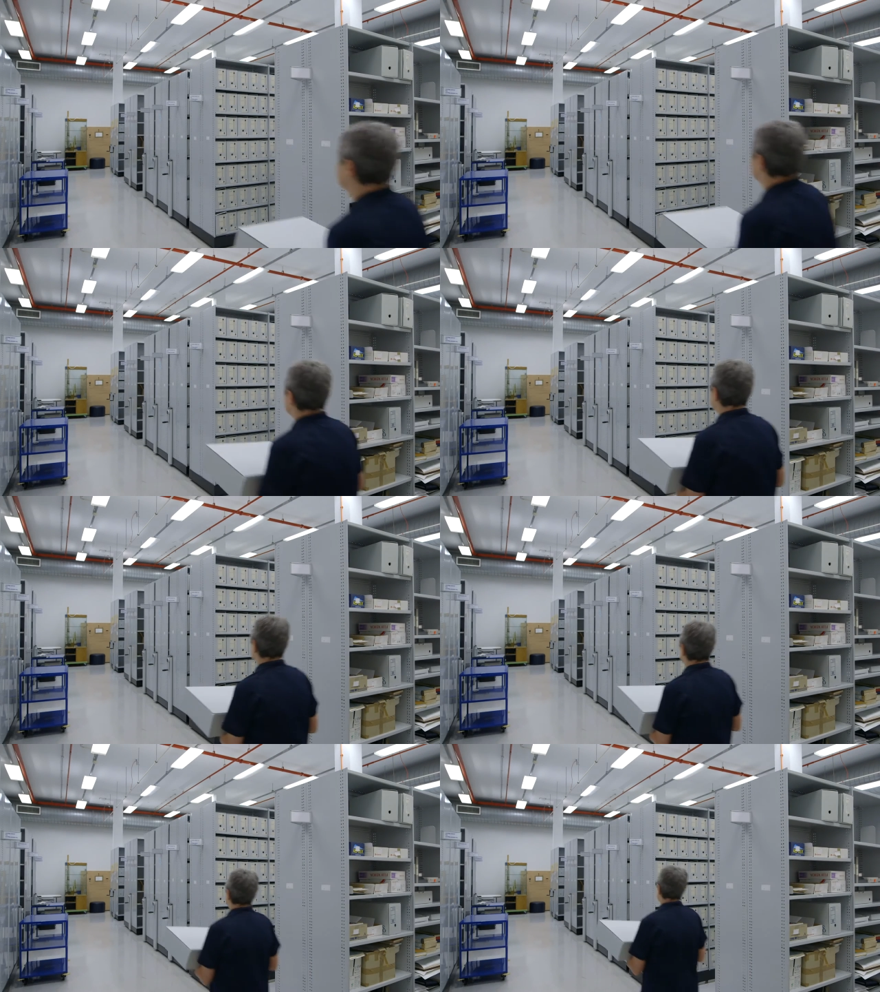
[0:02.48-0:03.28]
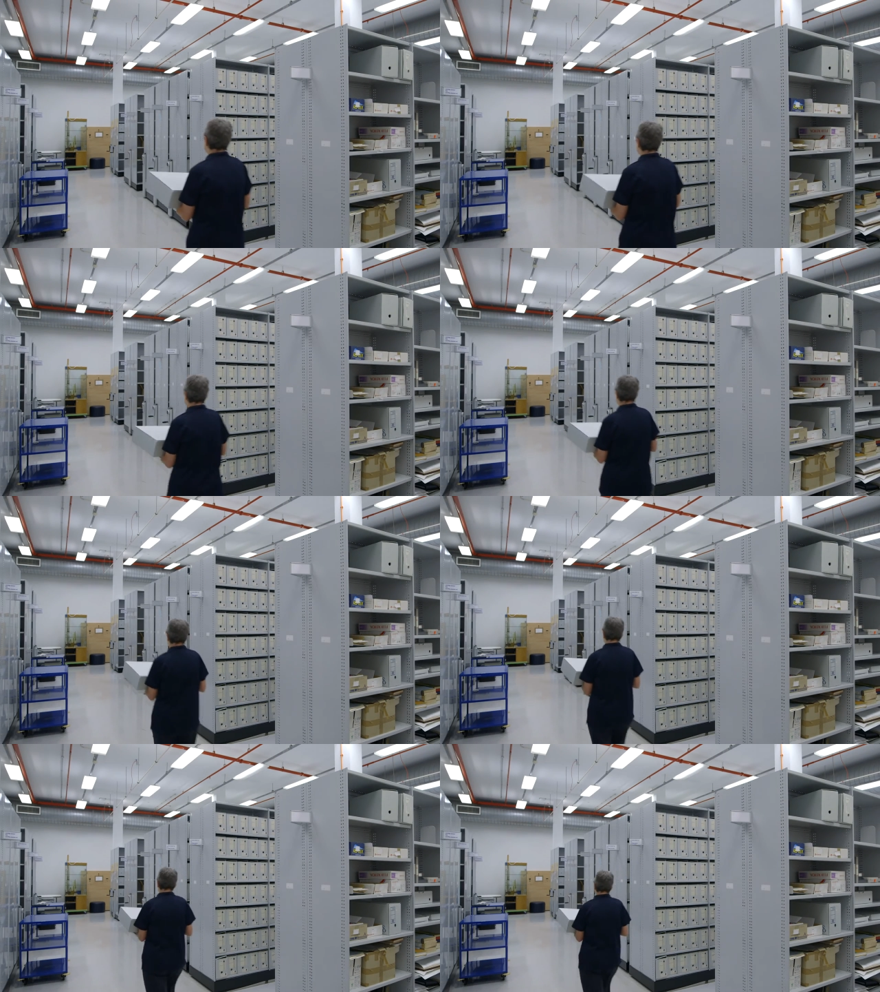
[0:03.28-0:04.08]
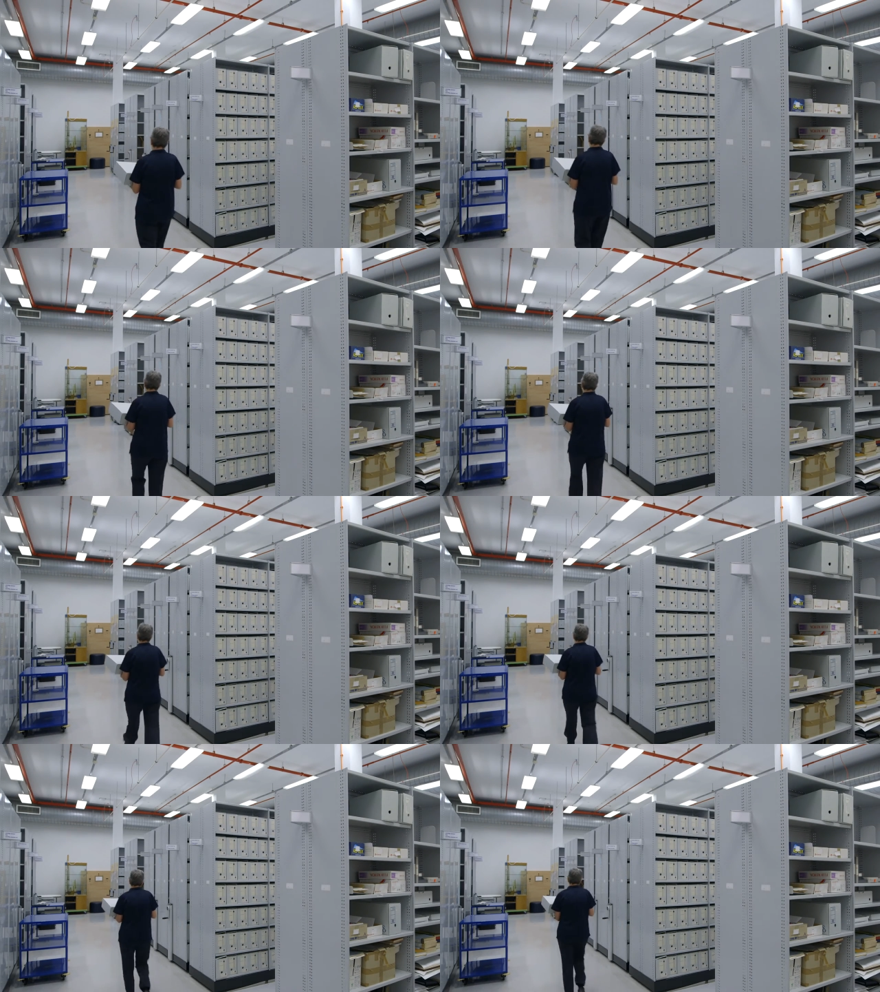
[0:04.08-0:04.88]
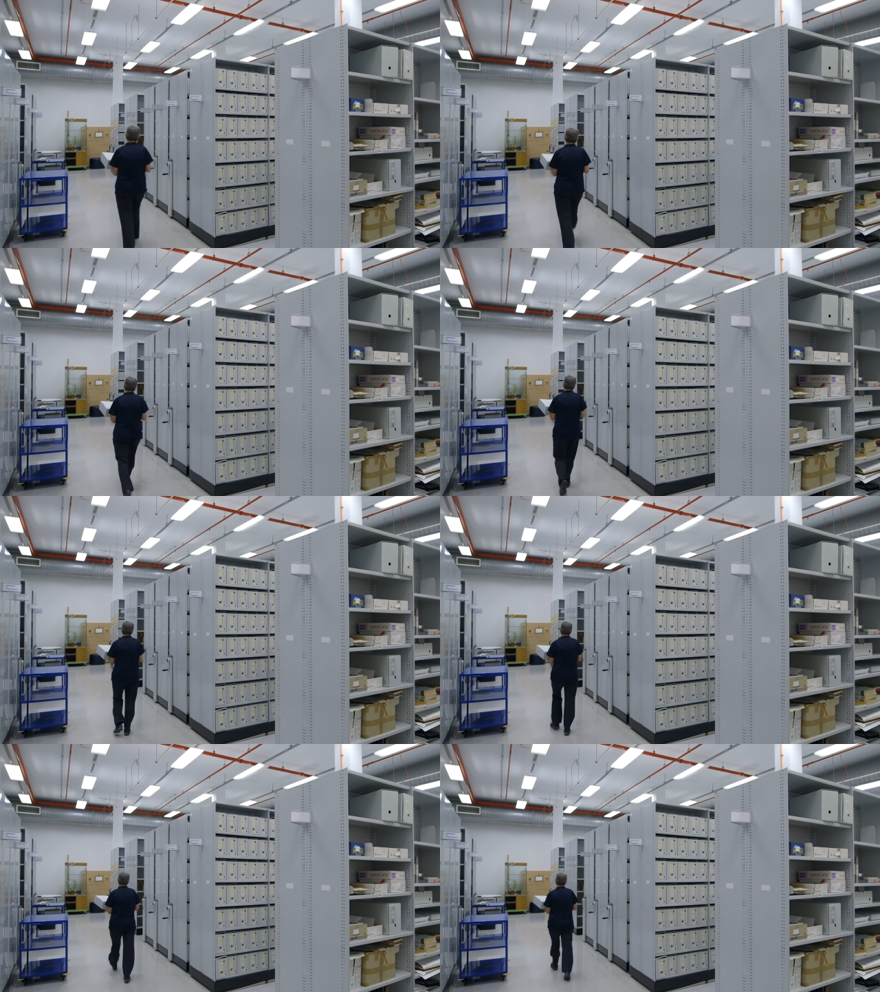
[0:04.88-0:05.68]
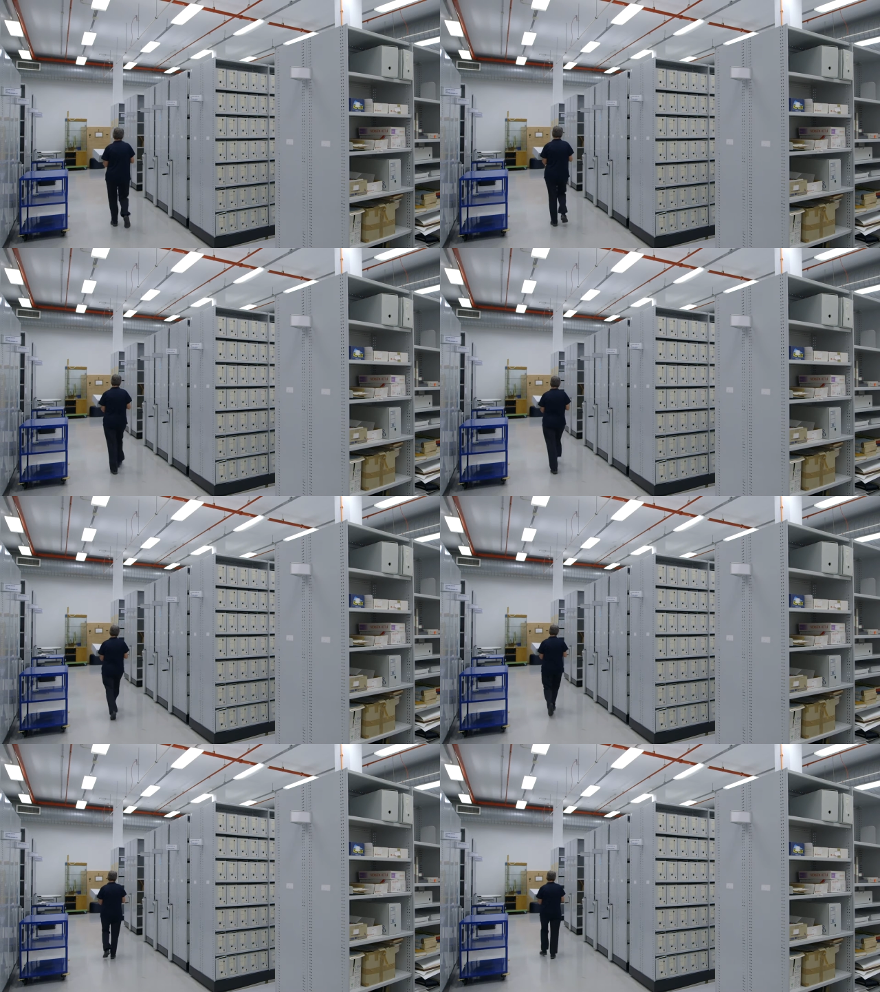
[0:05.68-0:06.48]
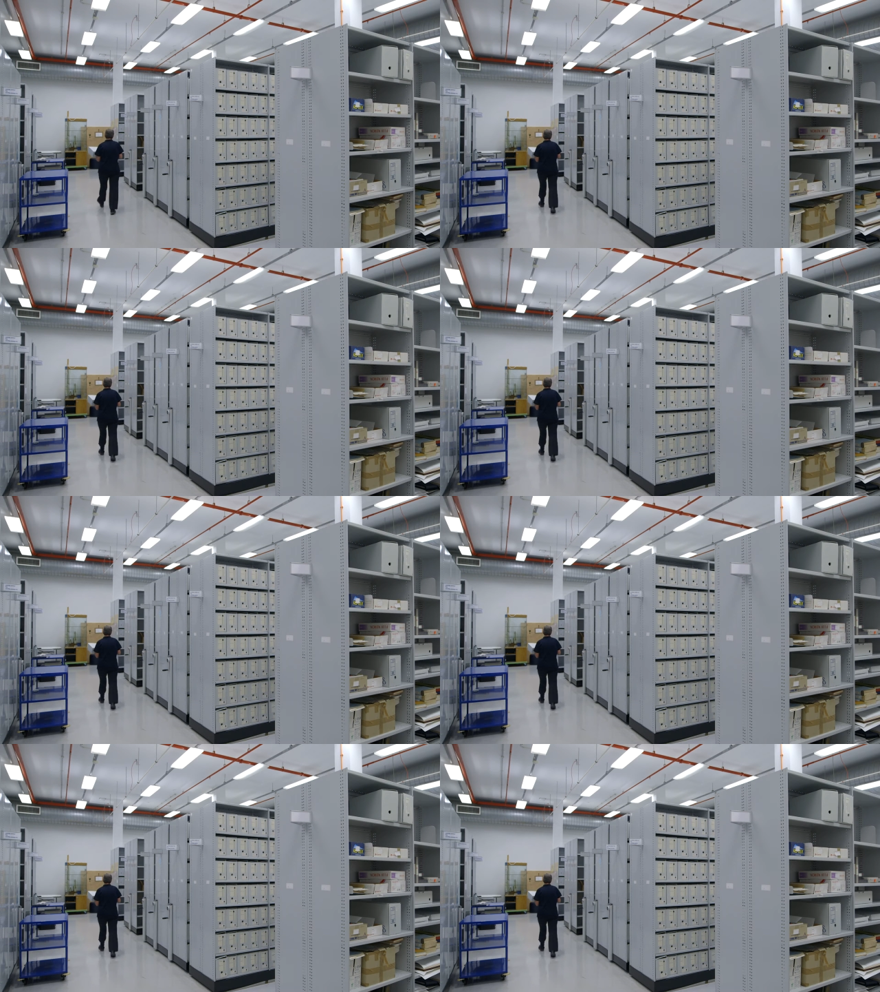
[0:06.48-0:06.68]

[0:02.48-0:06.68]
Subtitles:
[unreadable: no face in view]